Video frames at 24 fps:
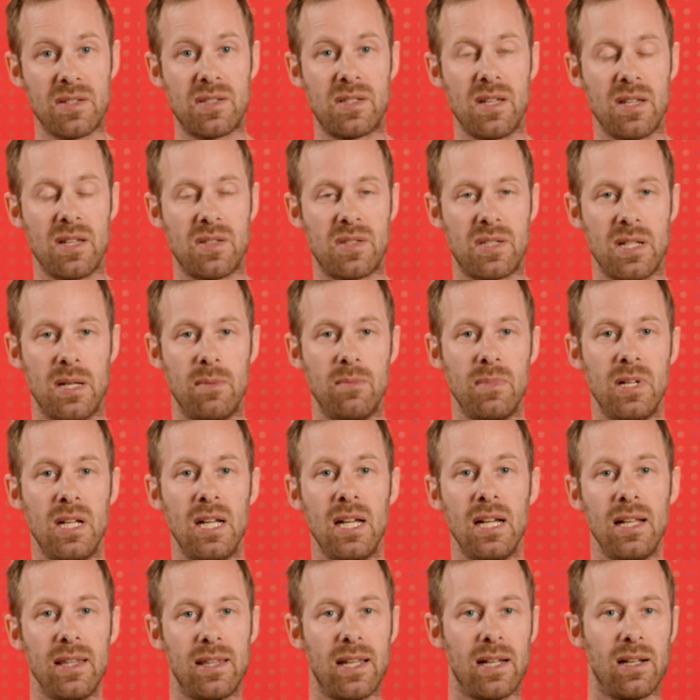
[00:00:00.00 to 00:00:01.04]
system
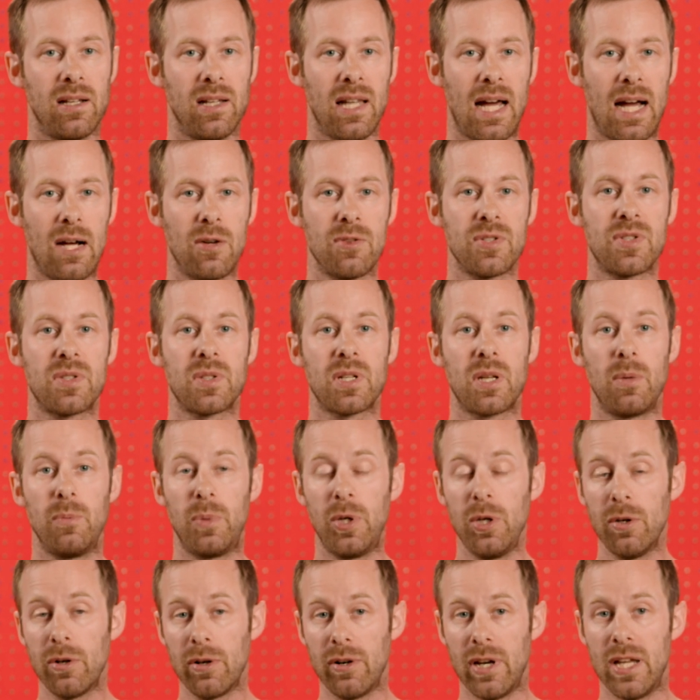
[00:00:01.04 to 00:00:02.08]
that allows
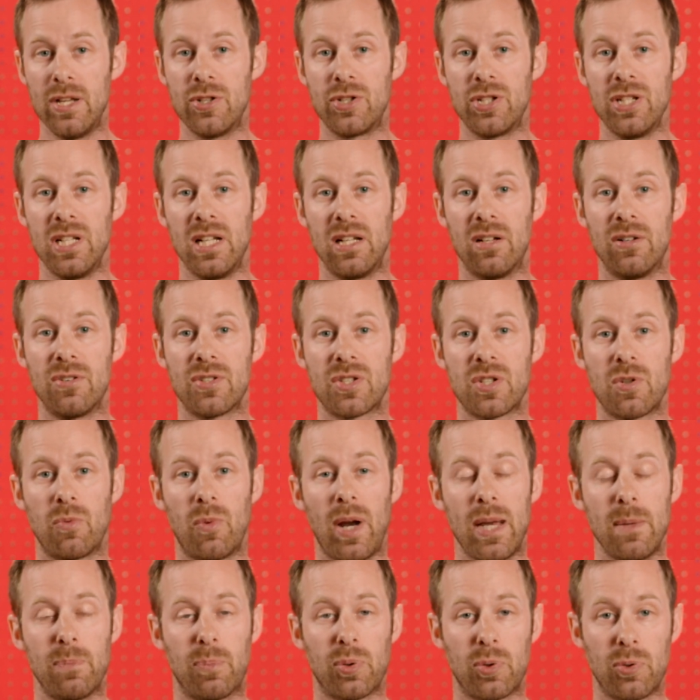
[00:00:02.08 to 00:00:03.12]
computer engineers to
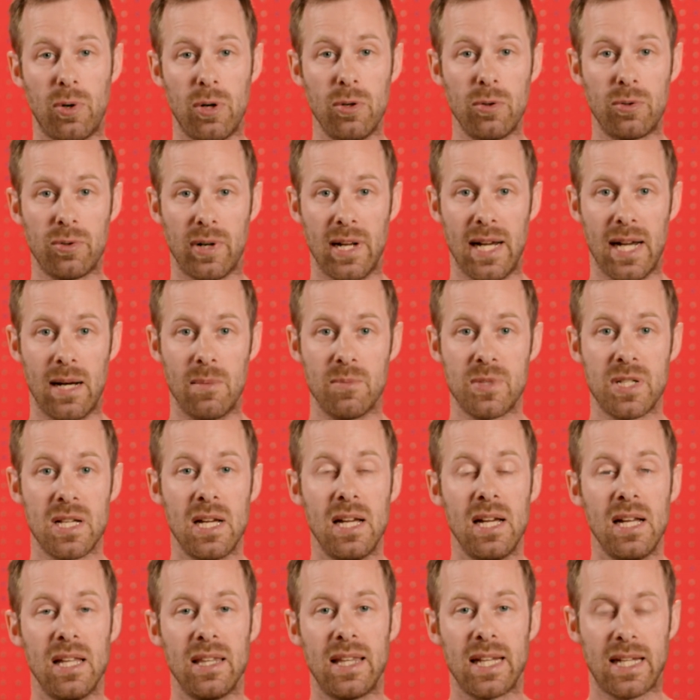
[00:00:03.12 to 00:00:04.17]
write programs
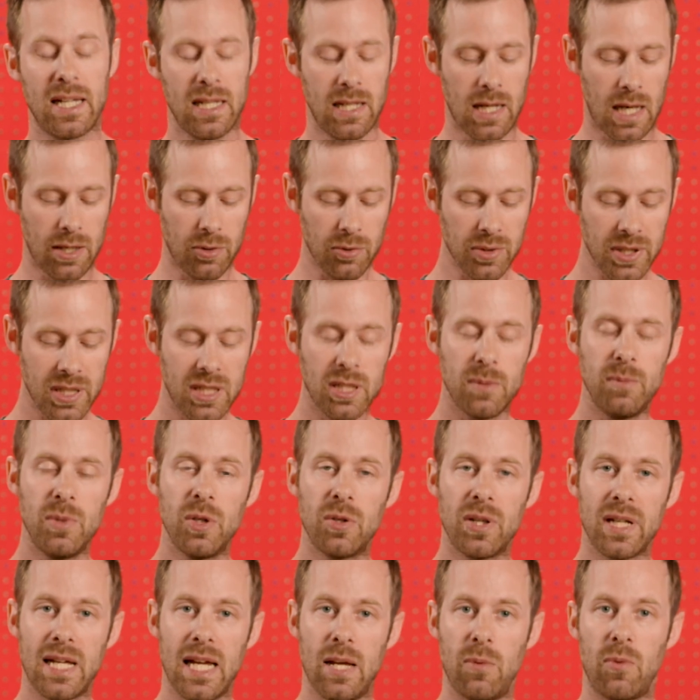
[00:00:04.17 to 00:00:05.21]
that can not only
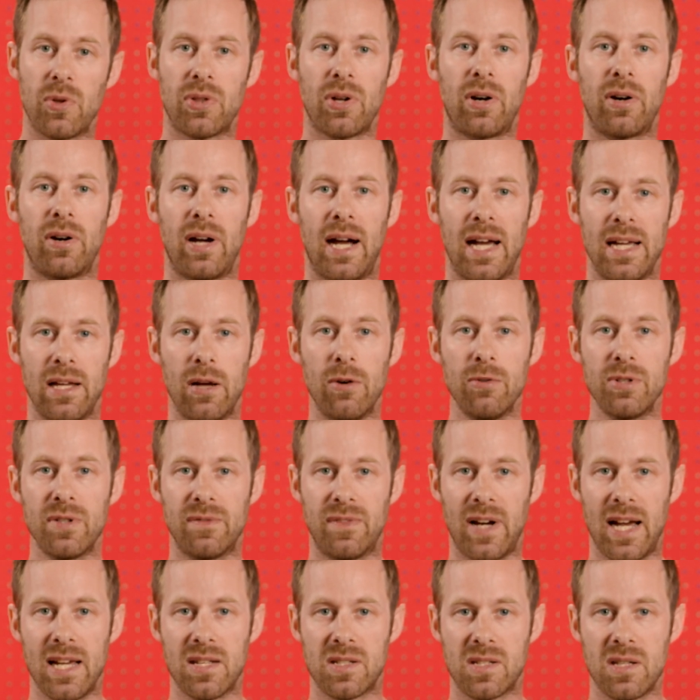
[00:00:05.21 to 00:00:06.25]
communicate with our I/O
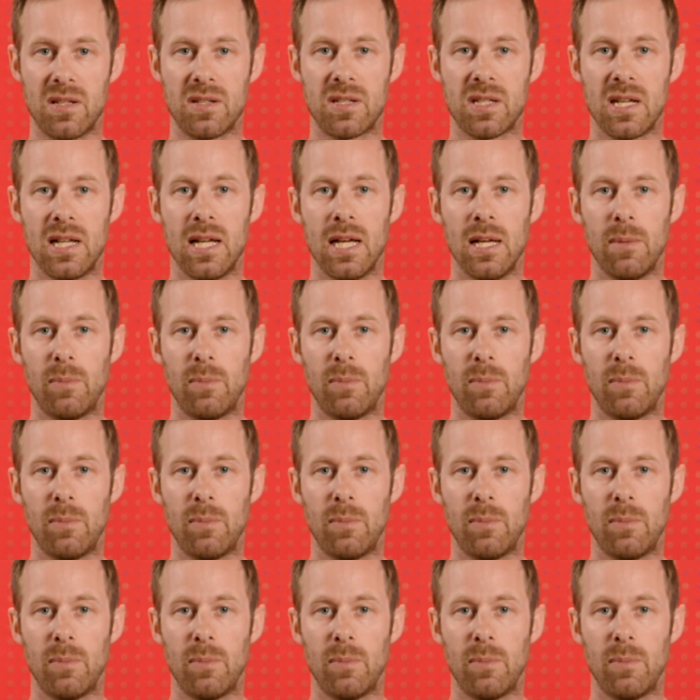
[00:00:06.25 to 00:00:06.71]
devices,